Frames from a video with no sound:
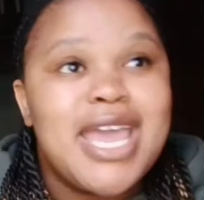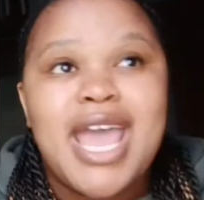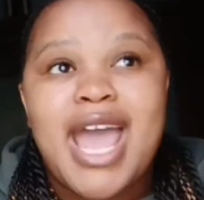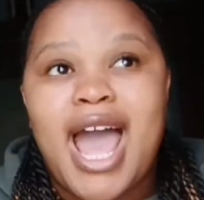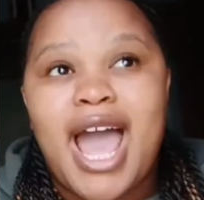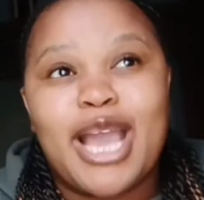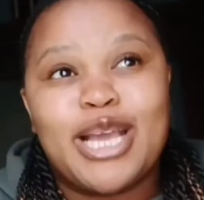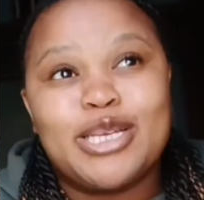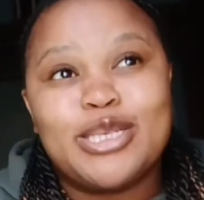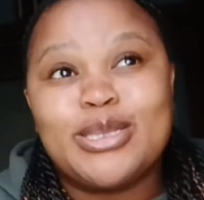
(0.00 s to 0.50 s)

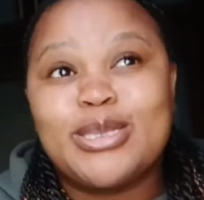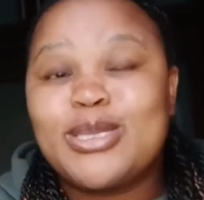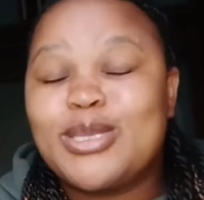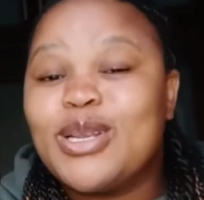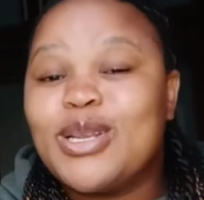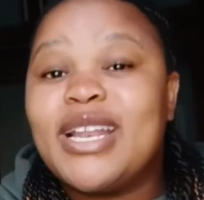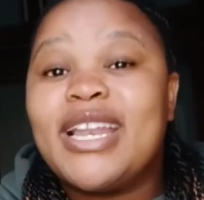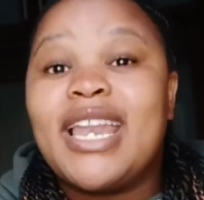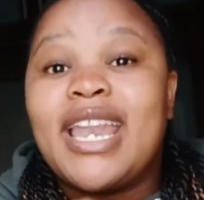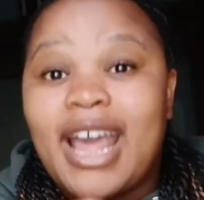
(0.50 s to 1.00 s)
I used
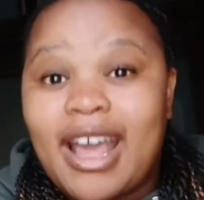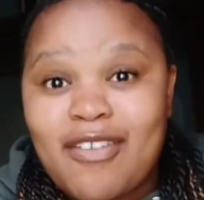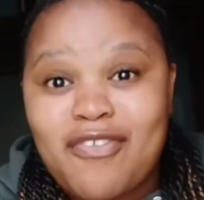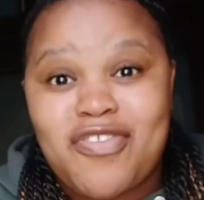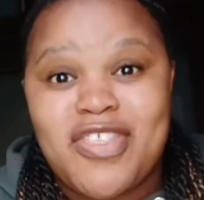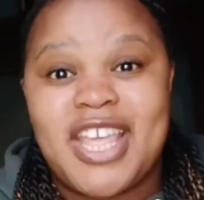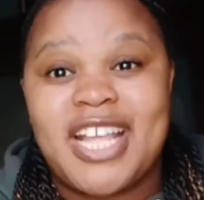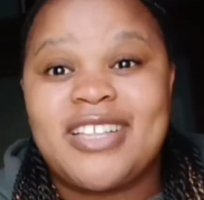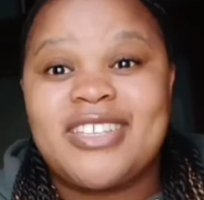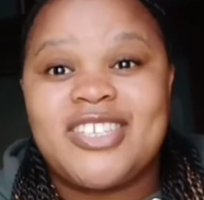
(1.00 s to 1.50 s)
to
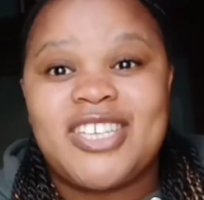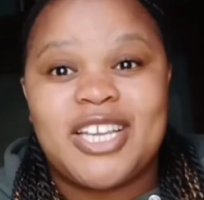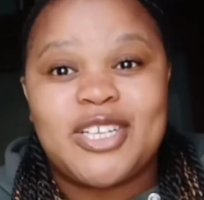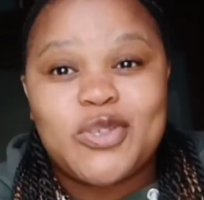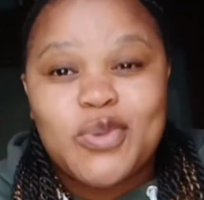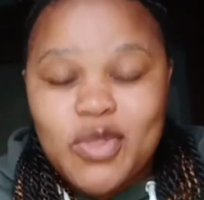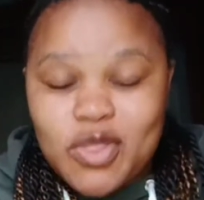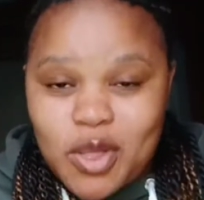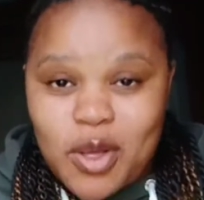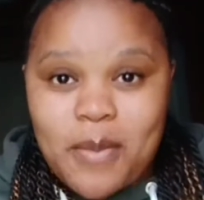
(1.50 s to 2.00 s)
love that
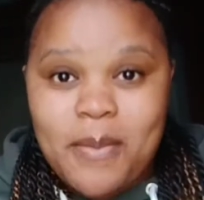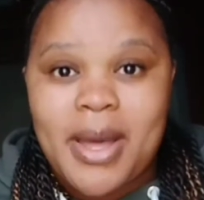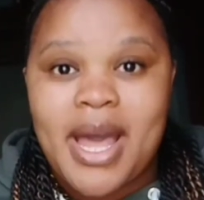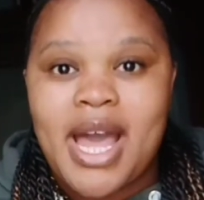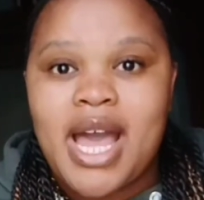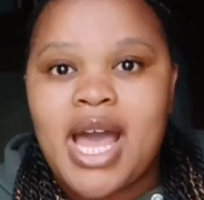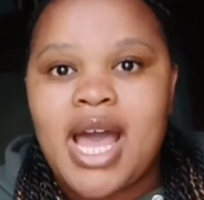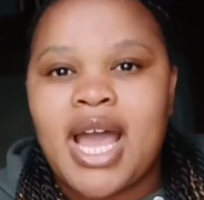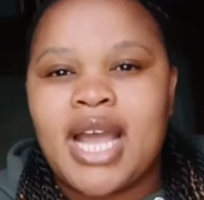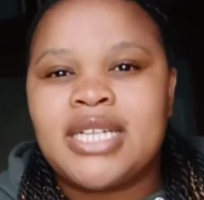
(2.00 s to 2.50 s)
church with all
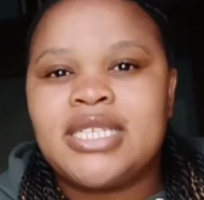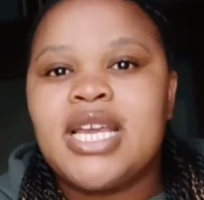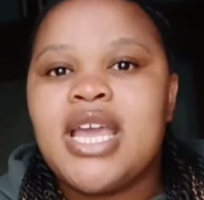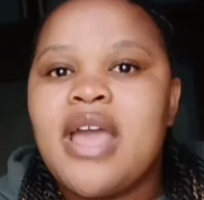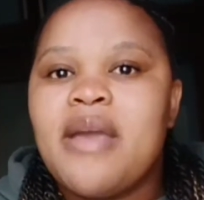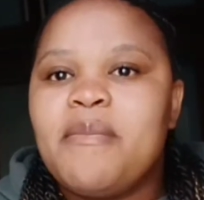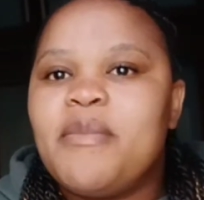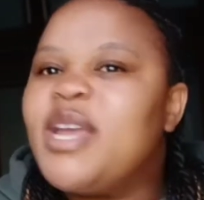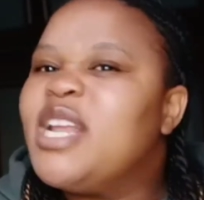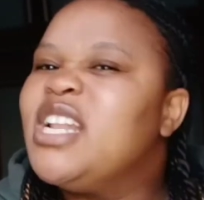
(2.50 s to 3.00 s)
my heart,
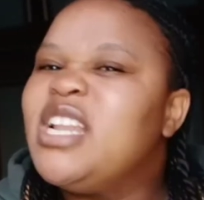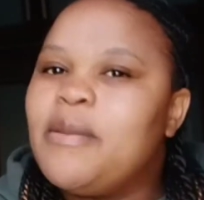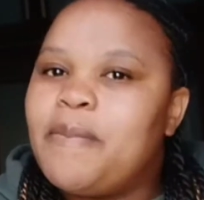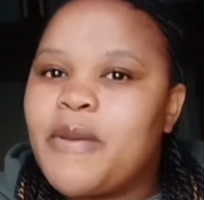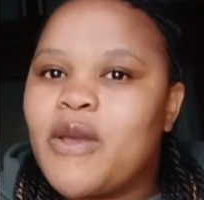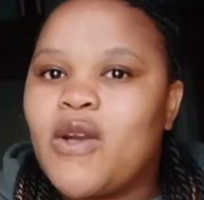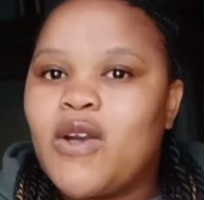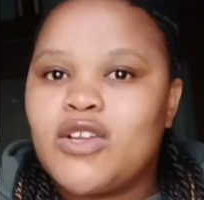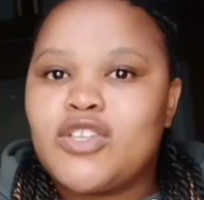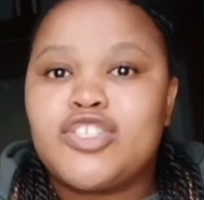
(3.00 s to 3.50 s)
mainly
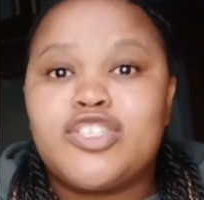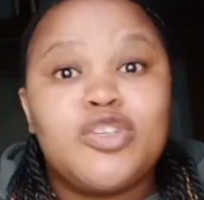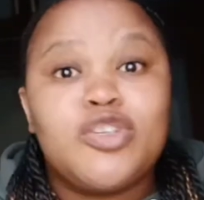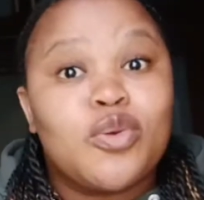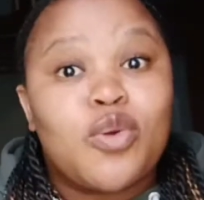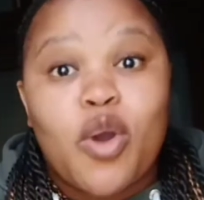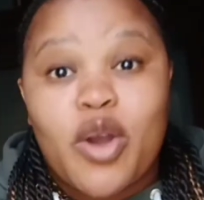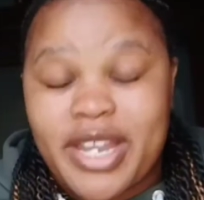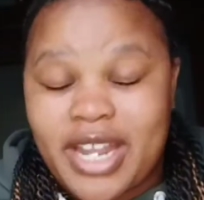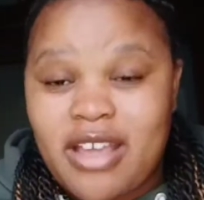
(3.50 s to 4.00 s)
because you
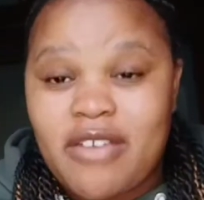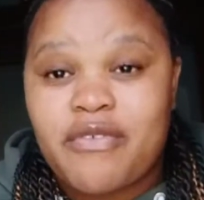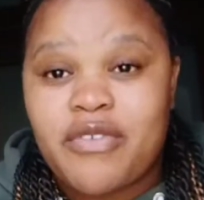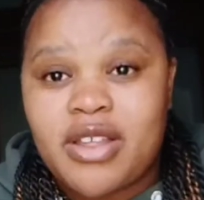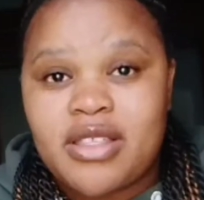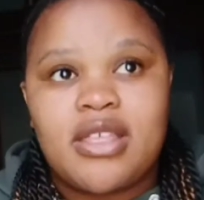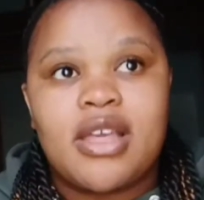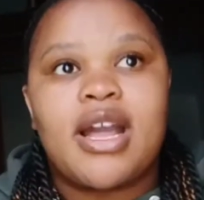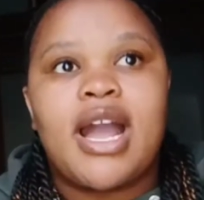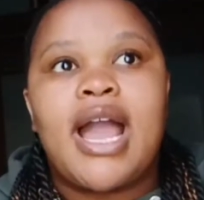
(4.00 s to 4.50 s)
got
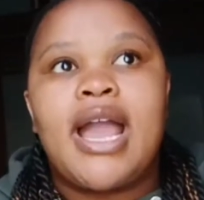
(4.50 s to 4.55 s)
everything.